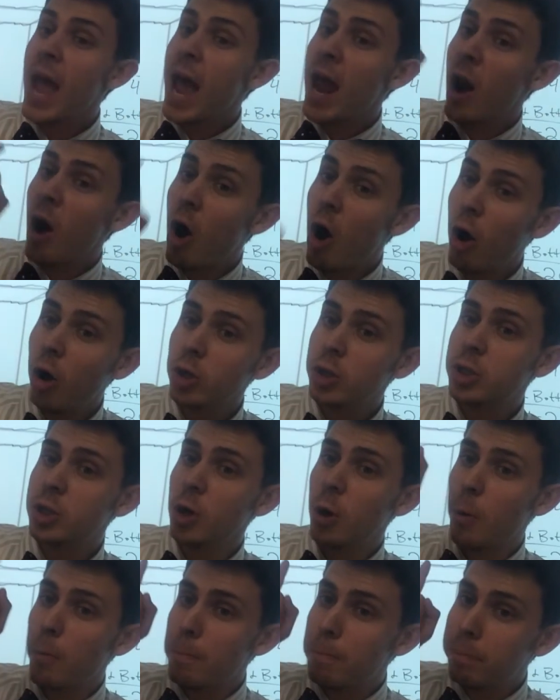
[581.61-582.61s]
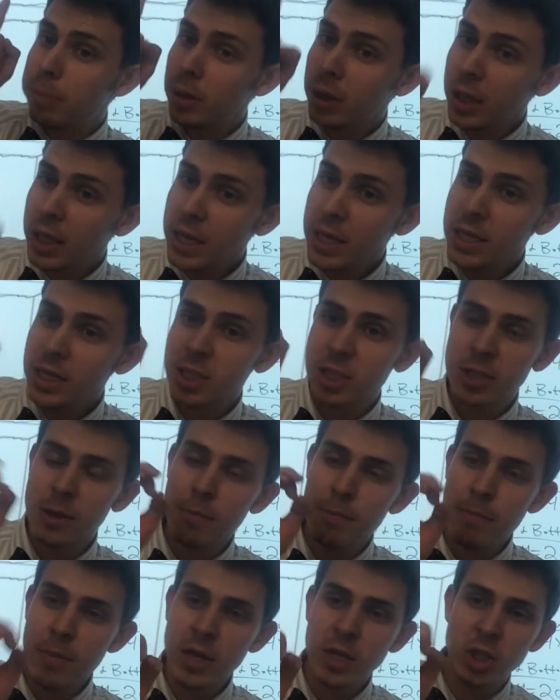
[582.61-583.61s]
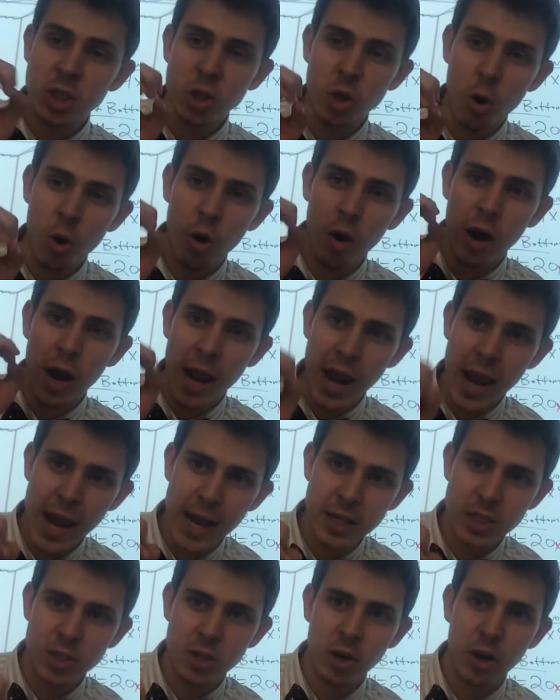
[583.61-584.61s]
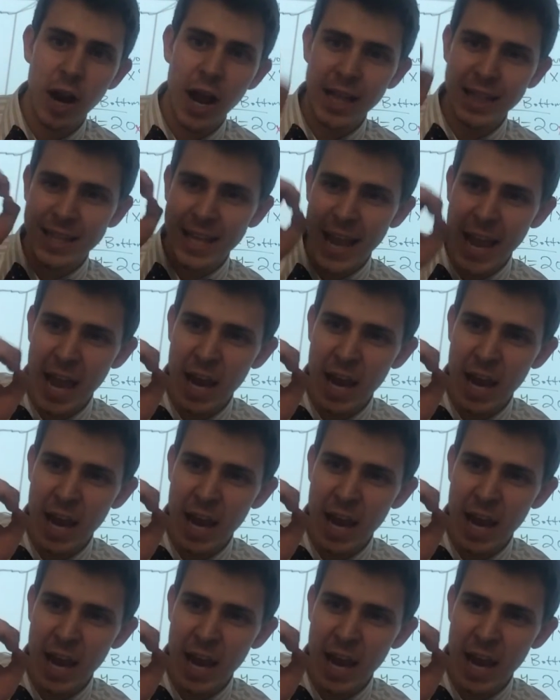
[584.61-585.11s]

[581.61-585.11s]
And also, please submit your answer at the